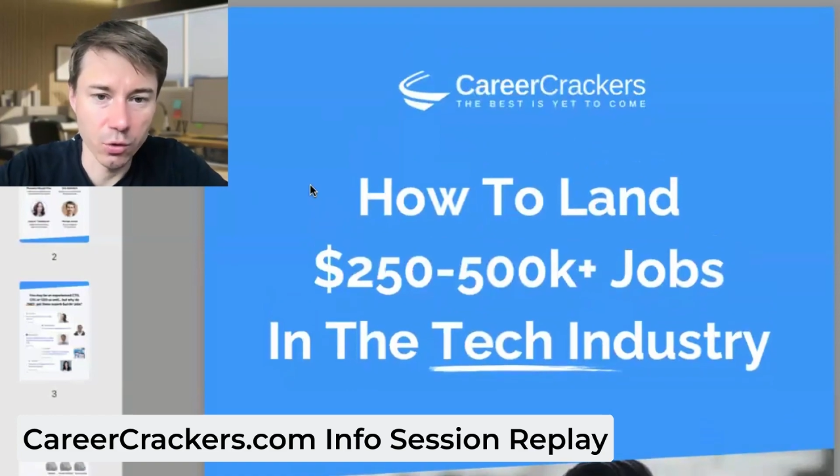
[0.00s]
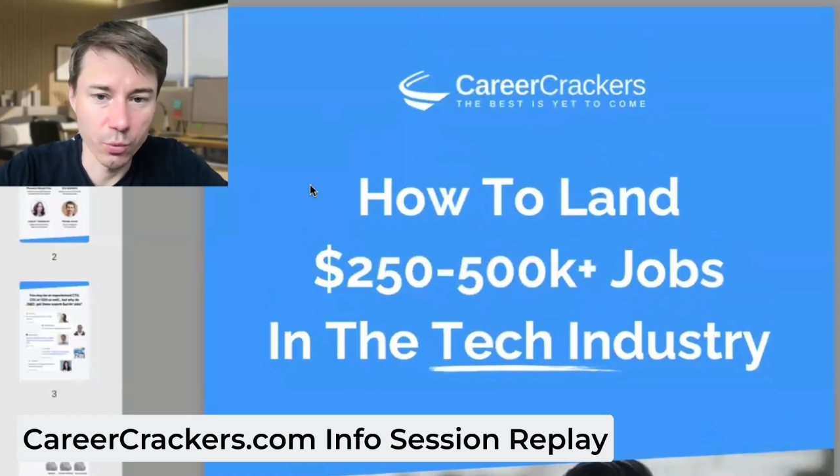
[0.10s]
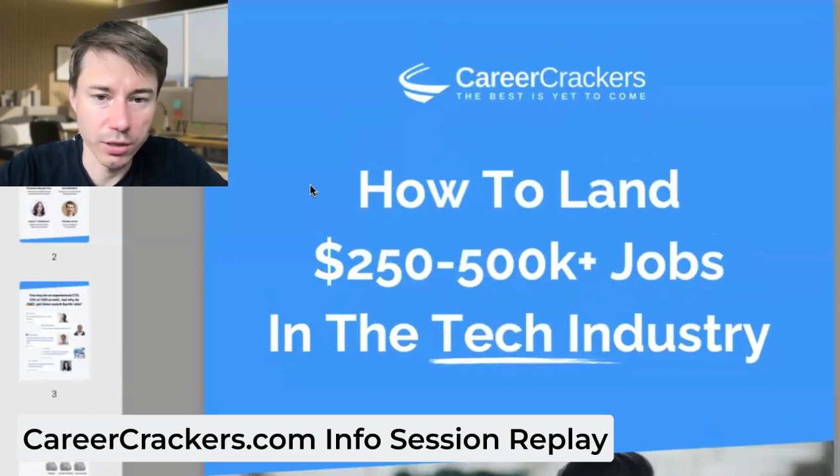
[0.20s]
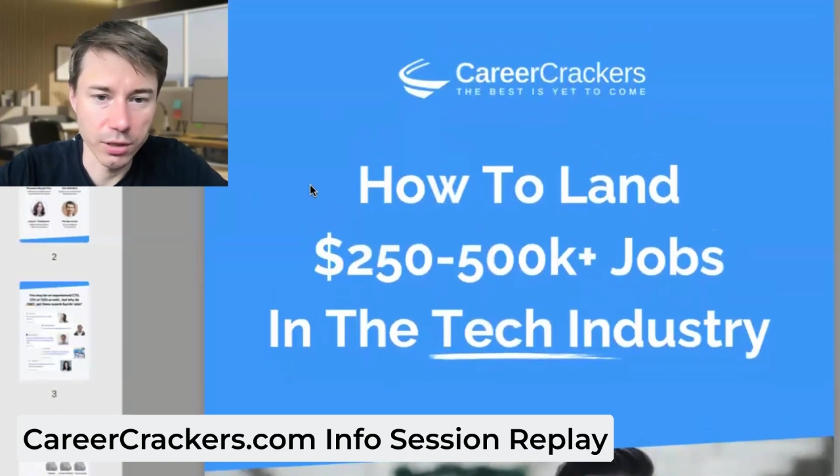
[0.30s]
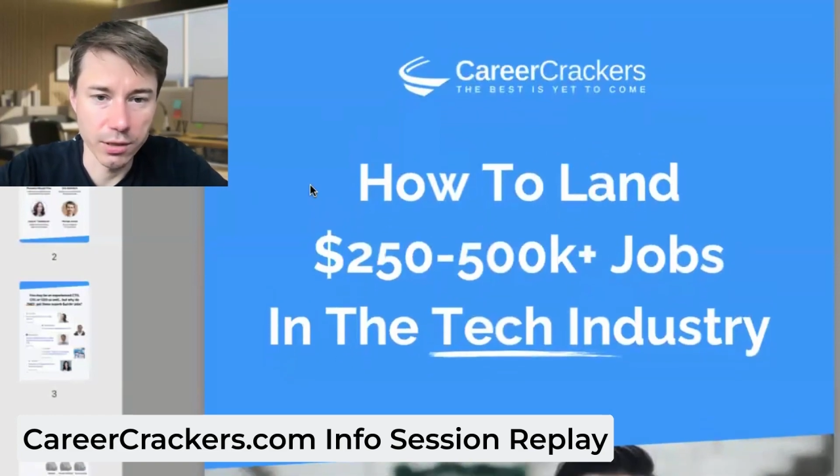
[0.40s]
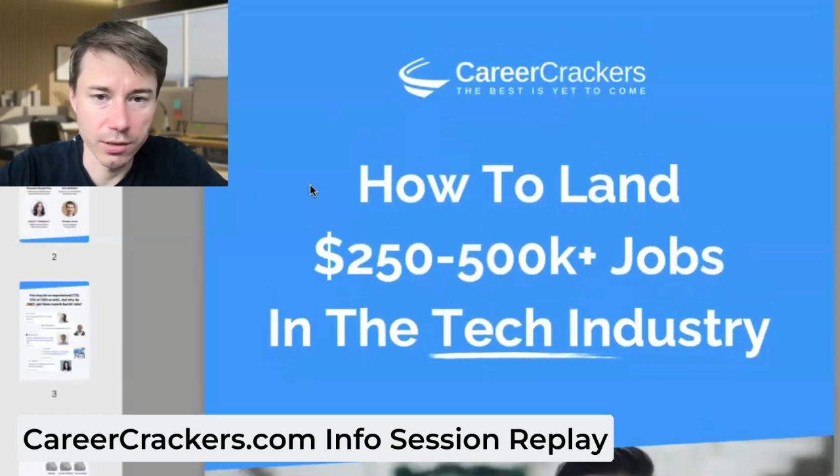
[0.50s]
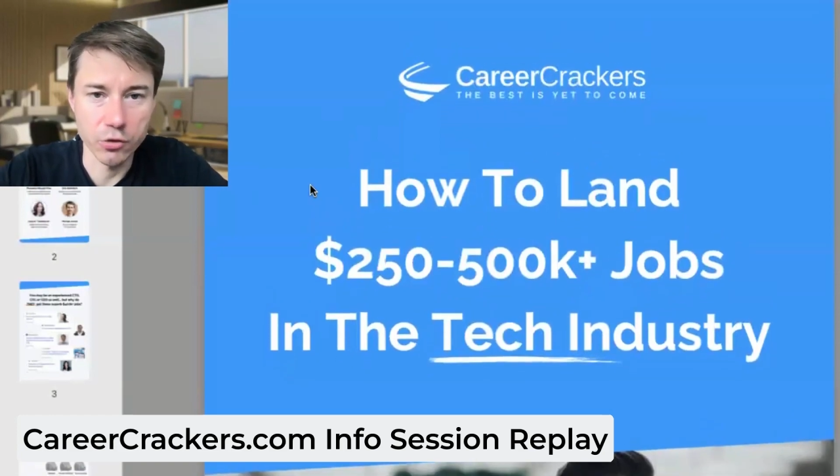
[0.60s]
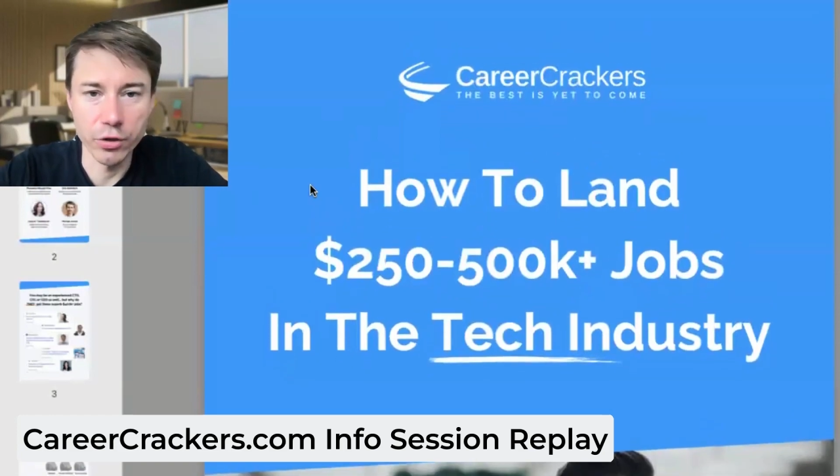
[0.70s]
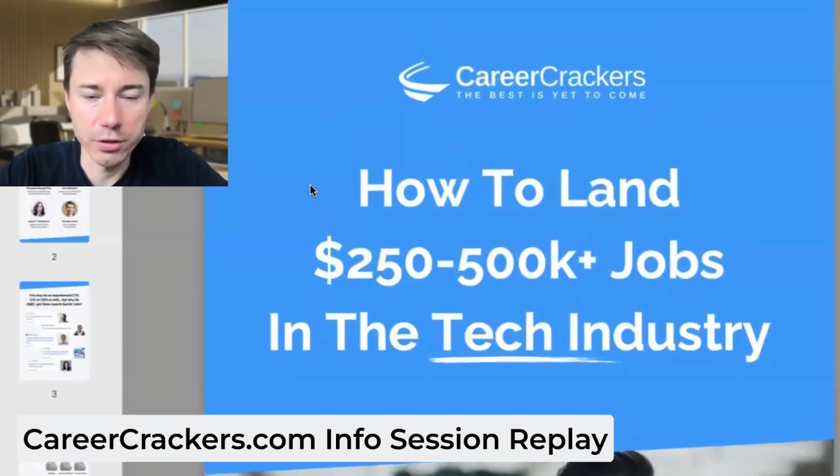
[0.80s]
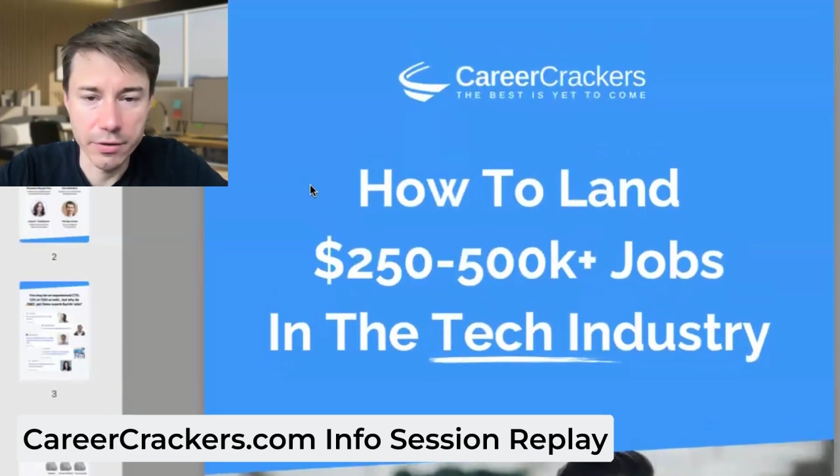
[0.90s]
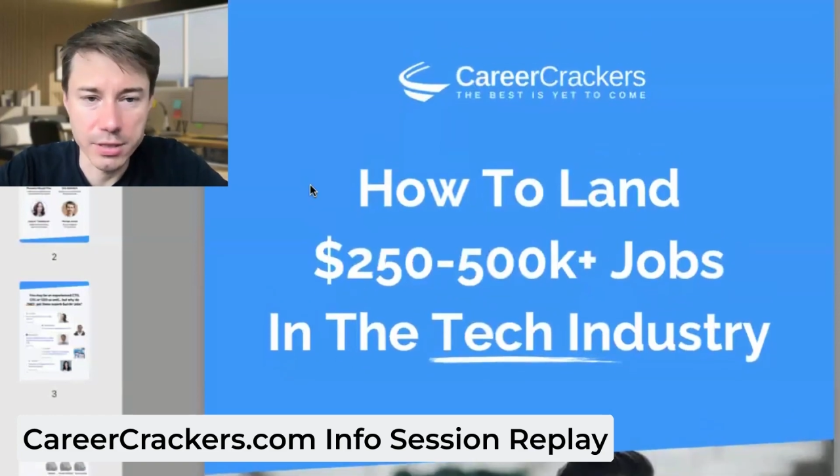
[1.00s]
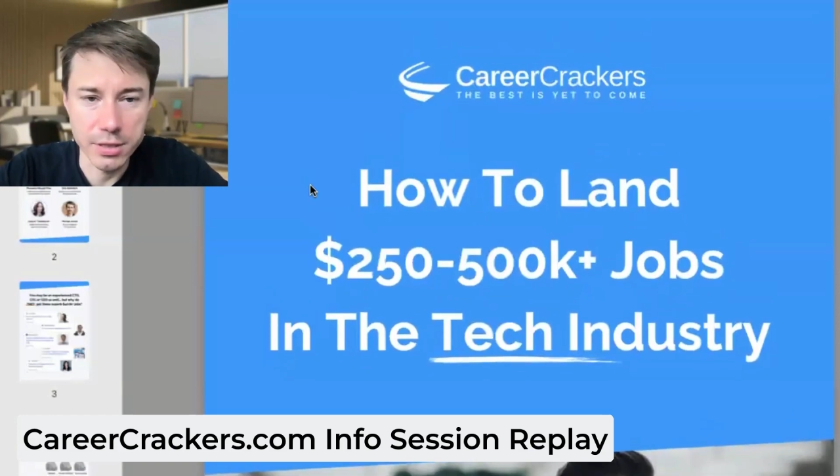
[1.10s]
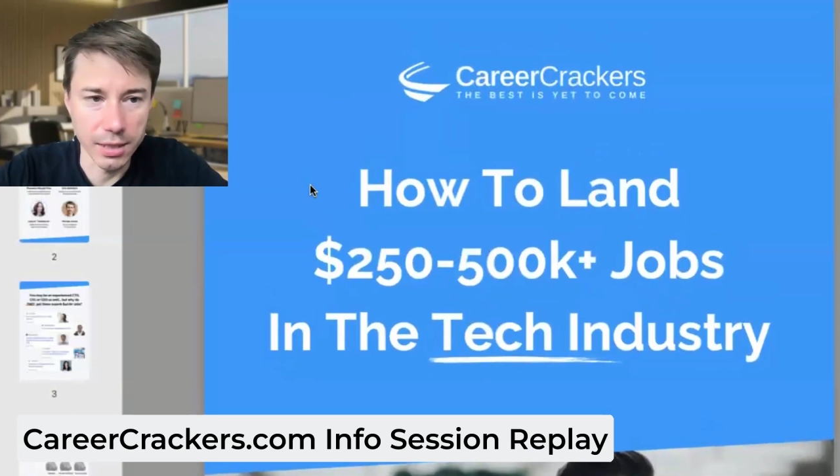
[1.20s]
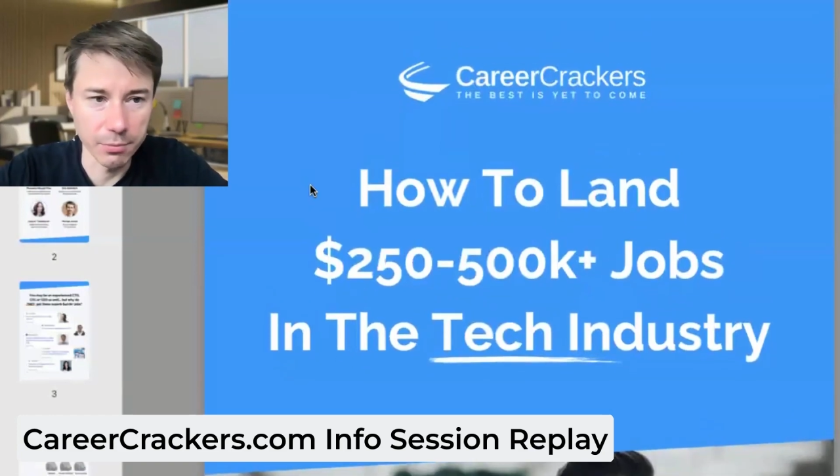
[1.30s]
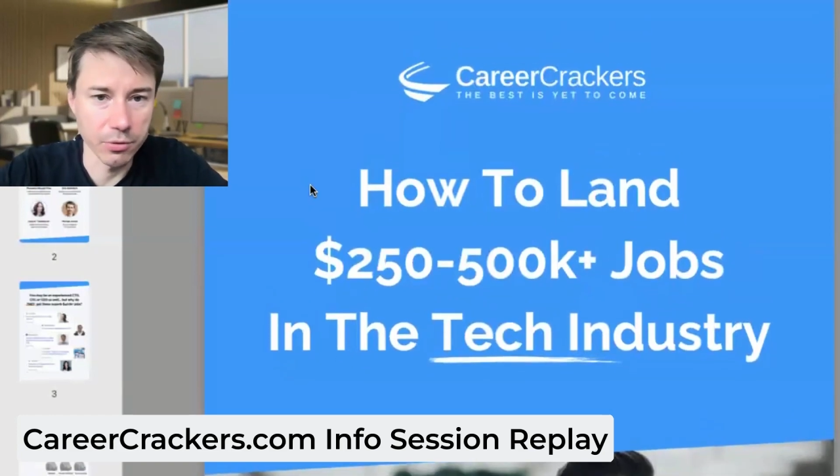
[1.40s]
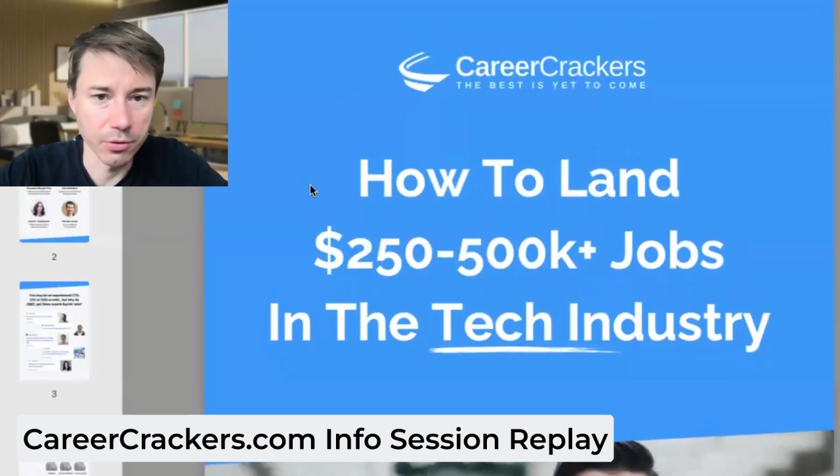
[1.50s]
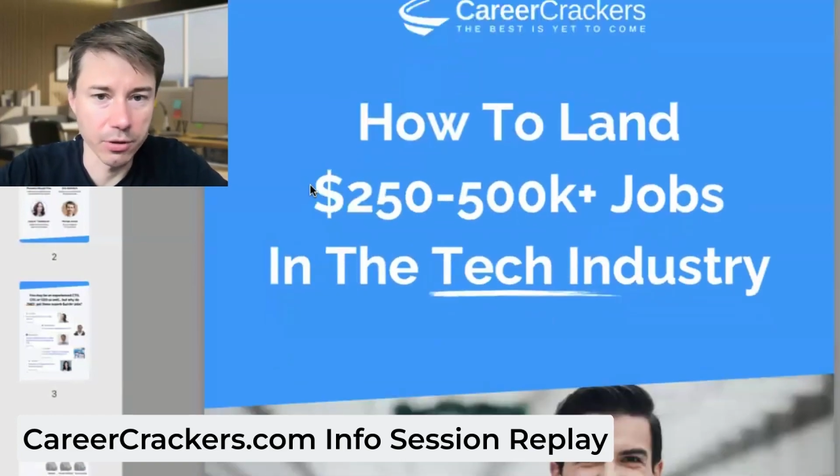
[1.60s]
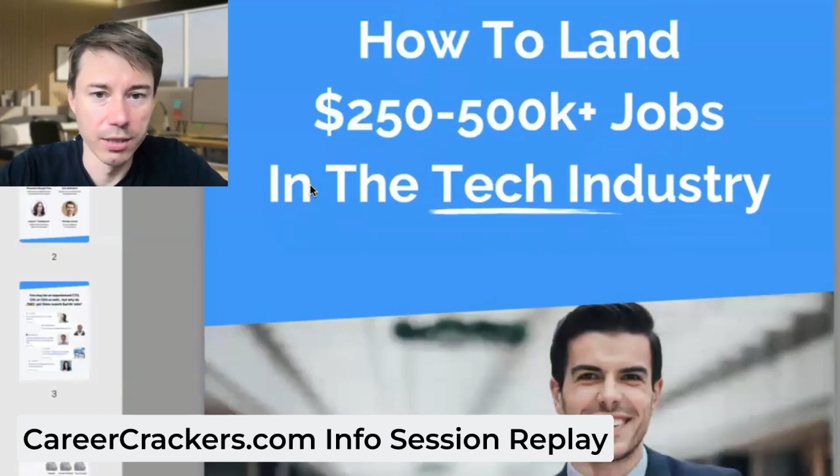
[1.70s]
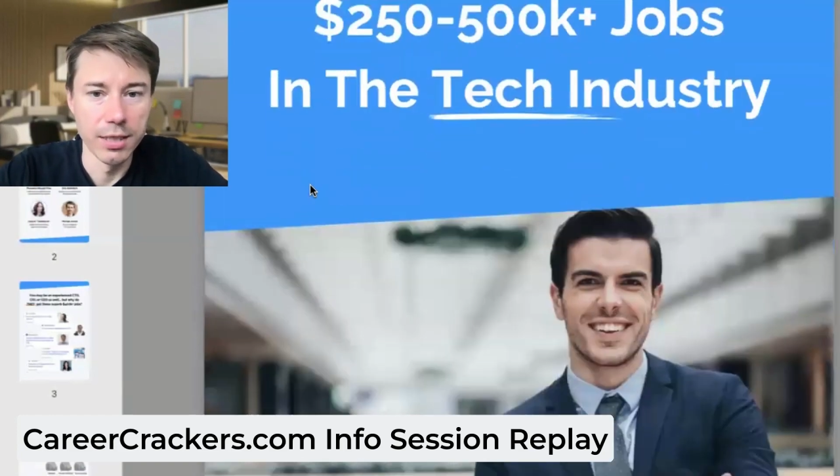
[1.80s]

we created this ebook